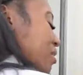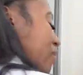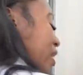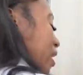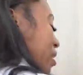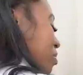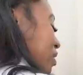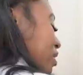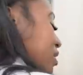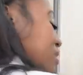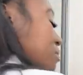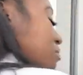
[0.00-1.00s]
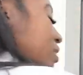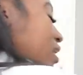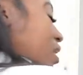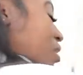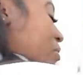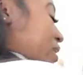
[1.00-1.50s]
how they put this big
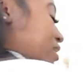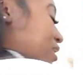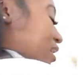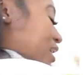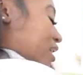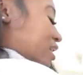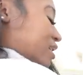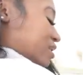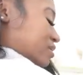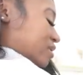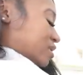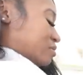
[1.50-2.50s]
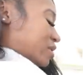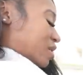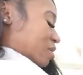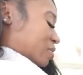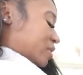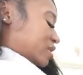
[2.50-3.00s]
old piece of lettuce or this big
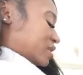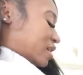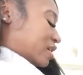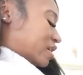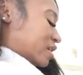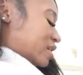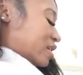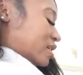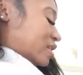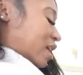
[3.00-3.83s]
old piece of onion?